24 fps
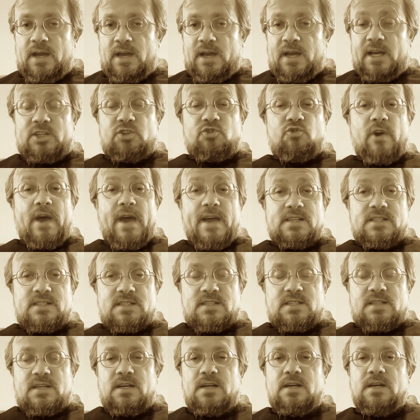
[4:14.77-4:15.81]

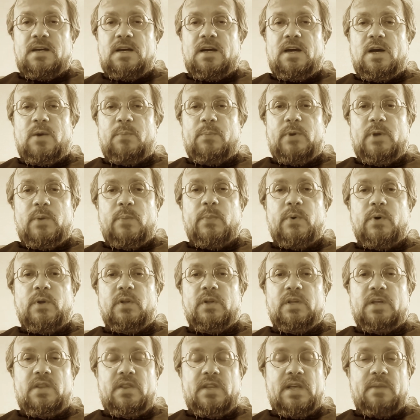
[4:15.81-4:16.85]
addressed uh,
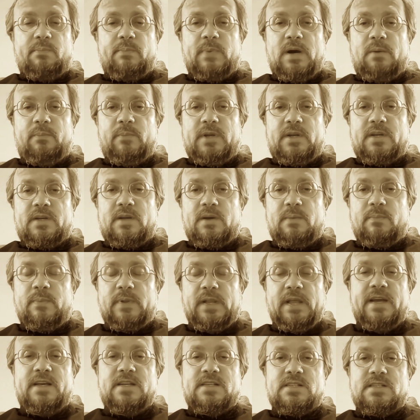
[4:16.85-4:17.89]
people in that public
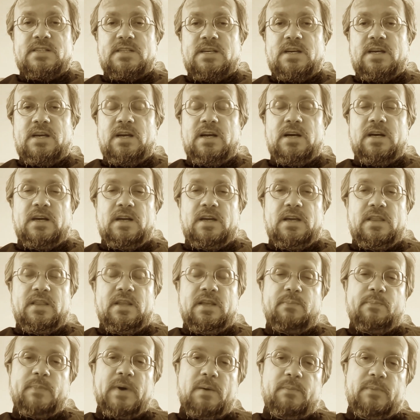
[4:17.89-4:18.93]
place, uh, in
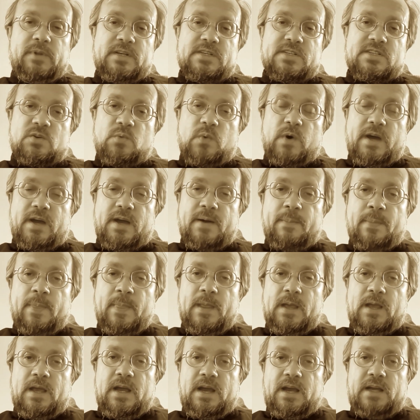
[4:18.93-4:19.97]
that public square,
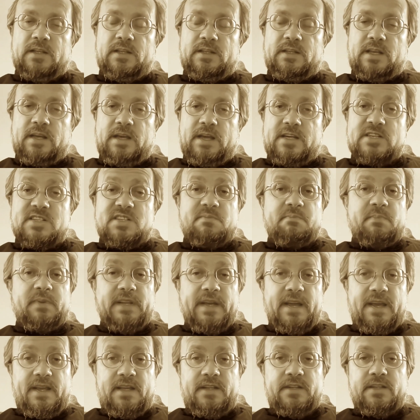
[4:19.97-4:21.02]
and
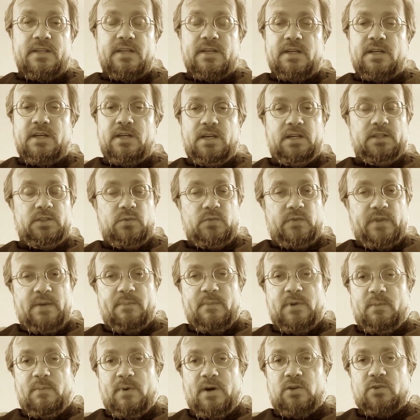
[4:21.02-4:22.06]
explained uh, to them
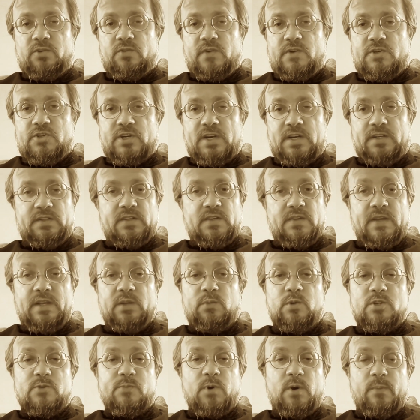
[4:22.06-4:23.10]
about Christianity. That
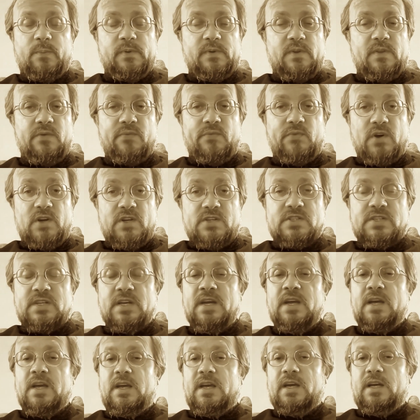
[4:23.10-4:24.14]
was probably the first
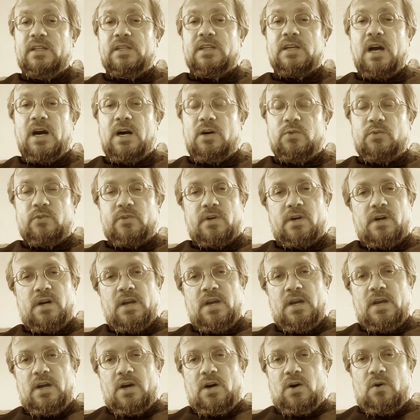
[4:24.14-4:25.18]
encounter
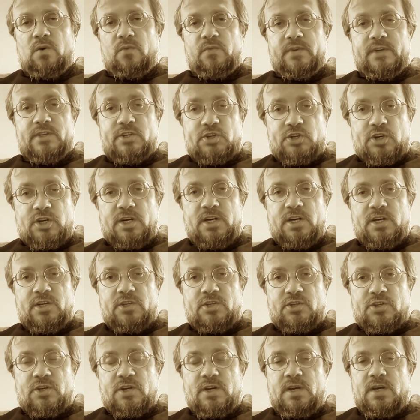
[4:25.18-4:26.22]
of the
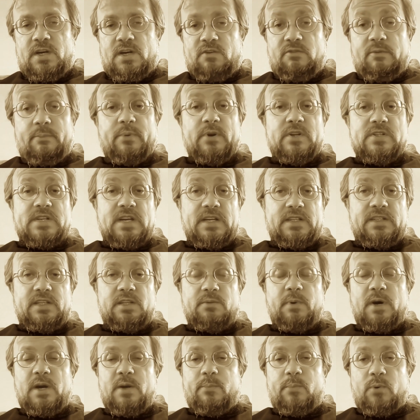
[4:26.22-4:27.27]
church, represented
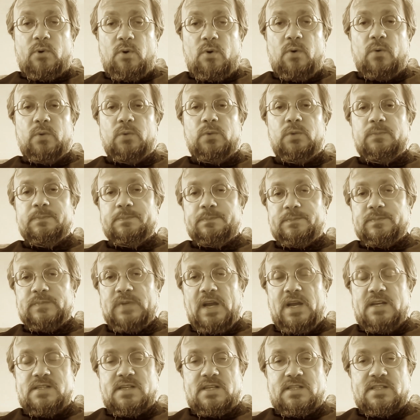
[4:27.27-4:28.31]
by Paul
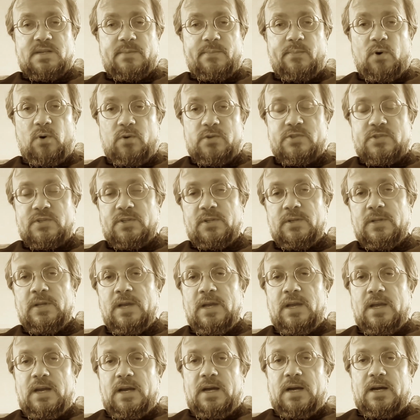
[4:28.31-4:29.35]
as its apostle,
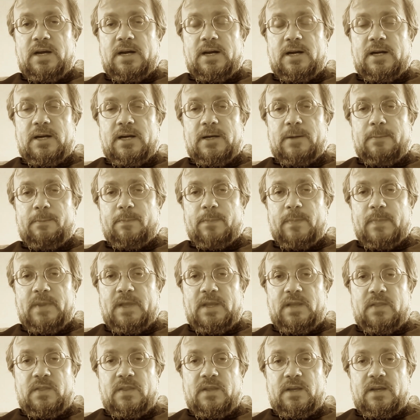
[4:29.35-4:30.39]
um,
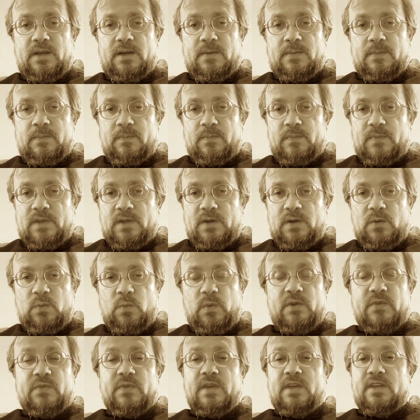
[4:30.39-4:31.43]
in the, uh,
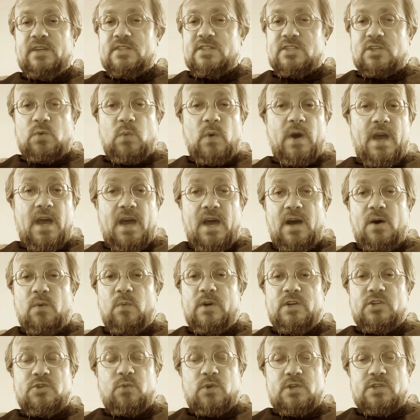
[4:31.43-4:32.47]
with the square,
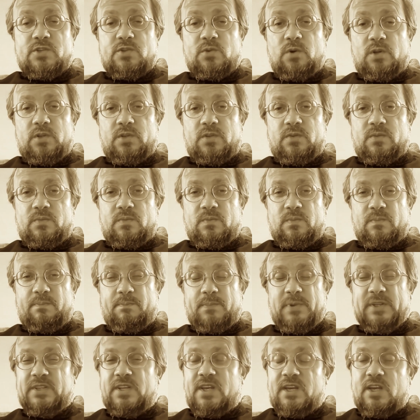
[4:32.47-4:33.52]
which was not
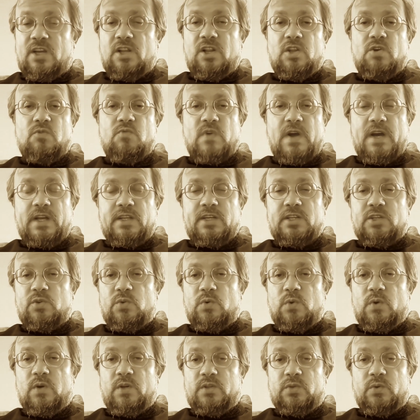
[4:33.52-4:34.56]
particularly ready
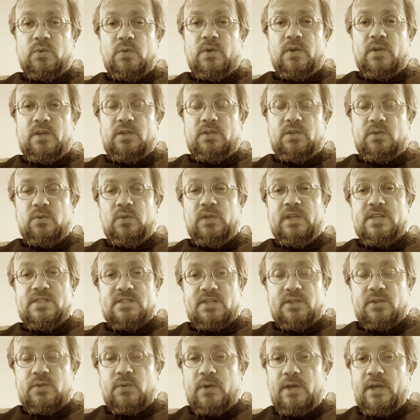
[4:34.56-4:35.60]
to, to, to
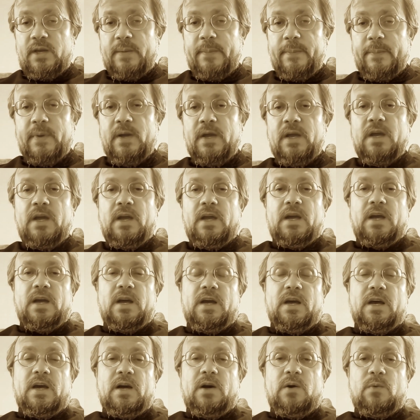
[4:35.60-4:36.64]
listen to him,
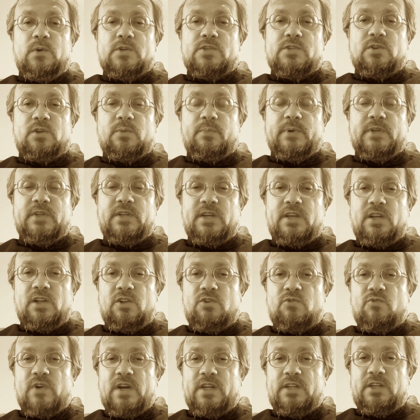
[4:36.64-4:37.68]
uh, was not
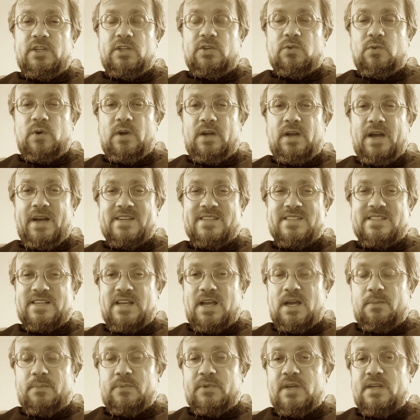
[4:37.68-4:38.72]
particularly ready to
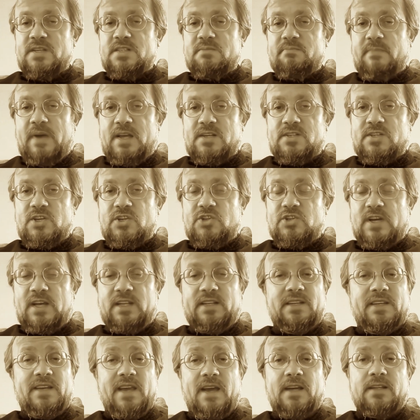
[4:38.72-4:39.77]
accept his message,
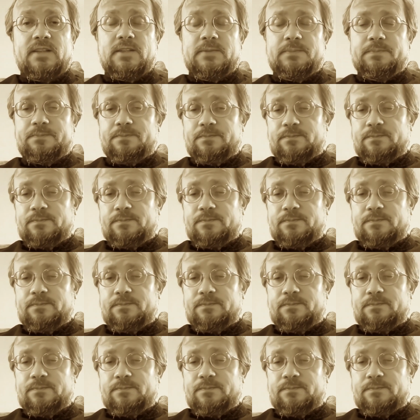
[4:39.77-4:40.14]
and yet,